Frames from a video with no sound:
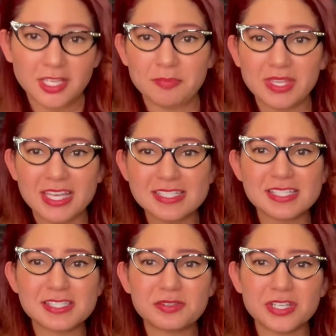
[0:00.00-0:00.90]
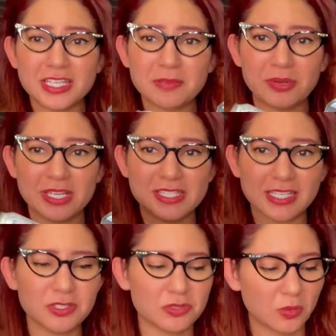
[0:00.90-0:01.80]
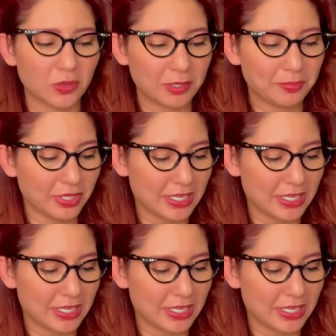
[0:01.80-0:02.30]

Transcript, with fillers: Because it's three D printing, you don't want to put